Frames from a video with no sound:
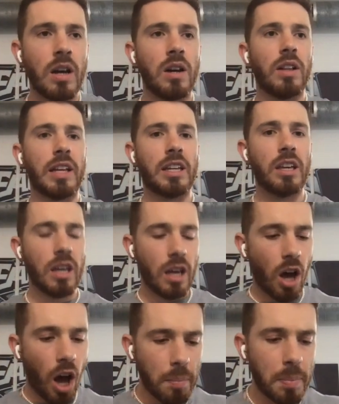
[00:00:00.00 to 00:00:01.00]
Like
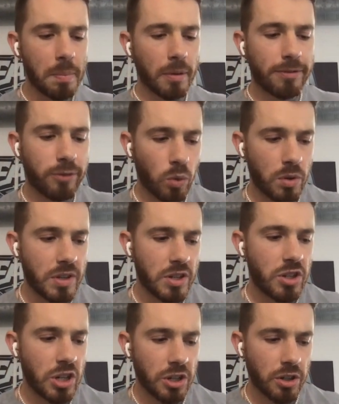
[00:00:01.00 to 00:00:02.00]
up before
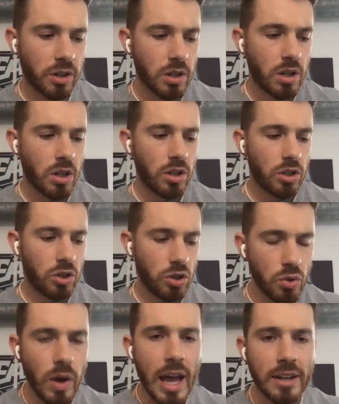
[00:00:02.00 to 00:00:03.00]
this year,
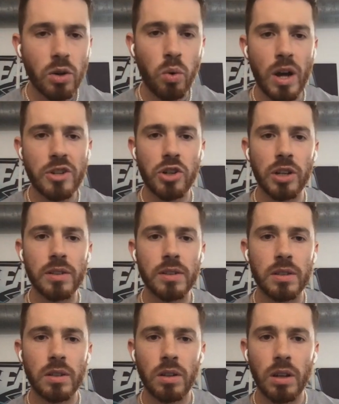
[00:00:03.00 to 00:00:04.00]
you had questions.